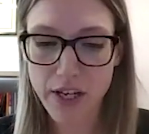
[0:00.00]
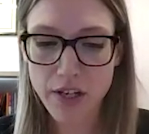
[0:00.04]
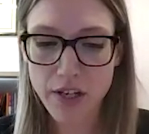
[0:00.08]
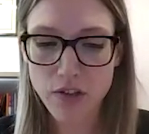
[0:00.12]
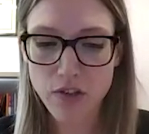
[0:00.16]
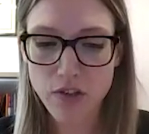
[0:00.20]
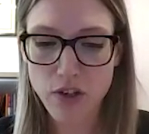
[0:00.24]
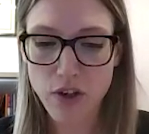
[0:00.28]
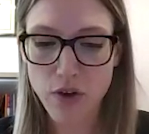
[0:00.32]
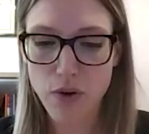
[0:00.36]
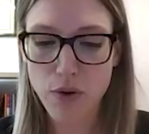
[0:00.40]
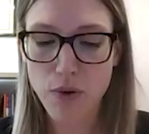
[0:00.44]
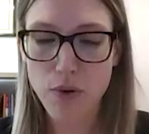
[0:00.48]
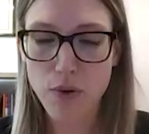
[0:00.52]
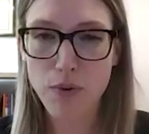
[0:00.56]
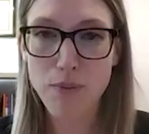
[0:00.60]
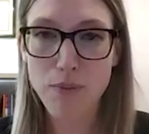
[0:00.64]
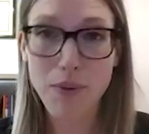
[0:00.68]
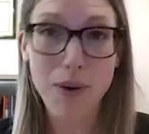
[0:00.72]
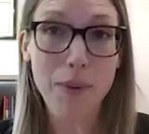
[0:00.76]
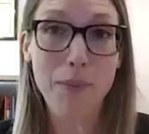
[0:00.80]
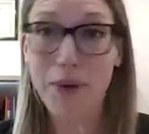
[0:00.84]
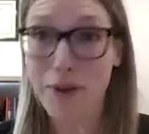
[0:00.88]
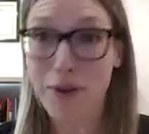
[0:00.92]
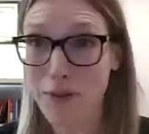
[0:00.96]
So,
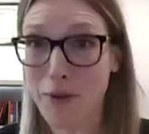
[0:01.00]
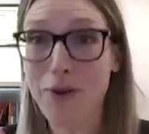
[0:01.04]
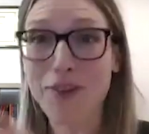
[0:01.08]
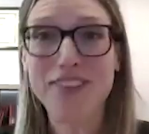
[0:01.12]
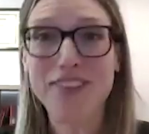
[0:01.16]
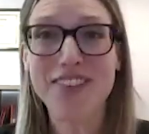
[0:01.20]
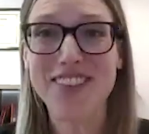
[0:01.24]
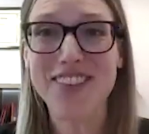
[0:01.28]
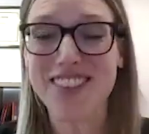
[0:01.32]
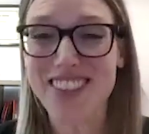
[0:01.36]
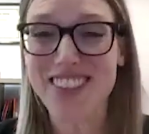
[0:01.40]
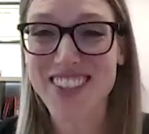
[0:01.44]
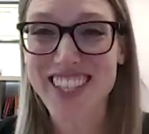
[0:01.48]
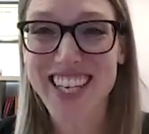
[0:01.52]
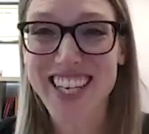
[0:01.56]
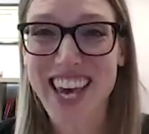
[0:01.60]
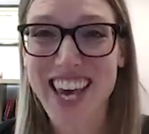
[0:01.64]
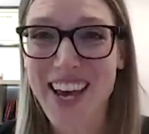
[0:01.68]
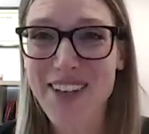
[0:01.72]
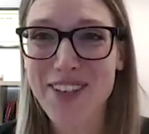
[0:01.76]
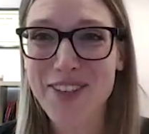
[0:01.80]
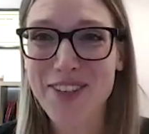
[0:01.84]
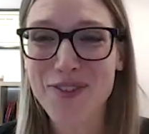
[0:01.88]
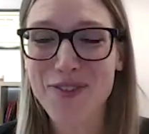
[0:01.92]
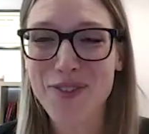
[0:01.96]
but of course, this isn't the
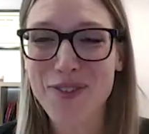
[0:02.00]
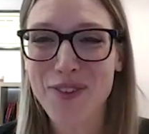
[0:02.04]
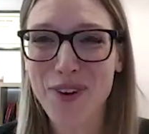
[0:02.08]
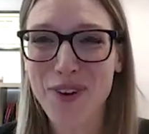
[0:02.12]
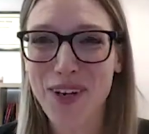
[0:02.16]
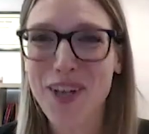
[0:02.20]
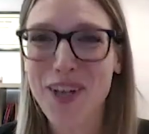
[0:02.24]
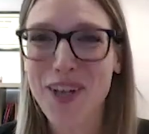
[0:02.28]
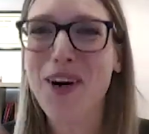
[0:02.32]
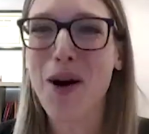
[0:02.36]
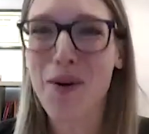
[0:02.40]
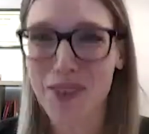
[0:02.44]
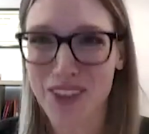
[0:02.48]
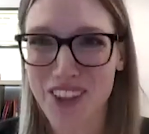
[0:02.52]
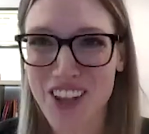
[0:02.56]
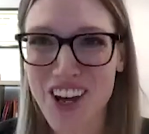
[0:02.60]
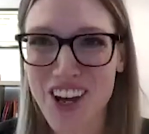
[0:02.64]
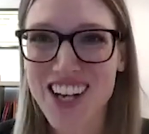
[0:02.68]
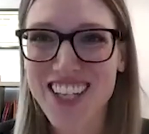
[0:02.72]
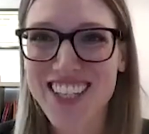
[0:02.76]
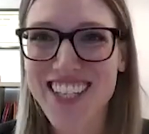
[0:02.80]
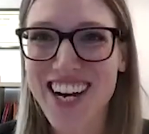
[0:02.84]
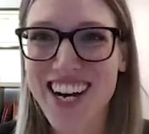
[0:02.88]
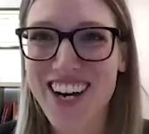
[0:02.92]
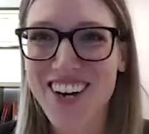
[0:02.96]
case for Carbon
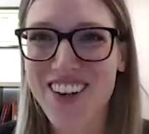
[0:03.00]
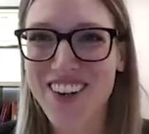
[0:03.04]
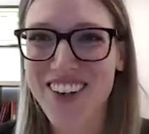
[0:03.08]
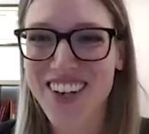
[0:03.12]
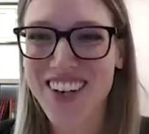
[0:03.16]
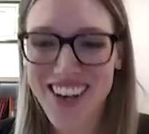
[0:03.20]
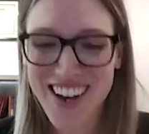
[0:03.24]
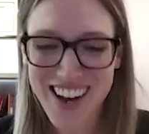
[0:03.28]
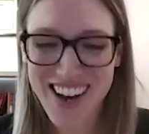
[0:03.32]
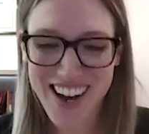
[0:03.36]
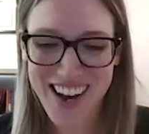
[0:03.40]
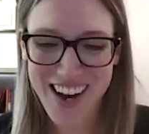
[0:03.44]
Lockdown.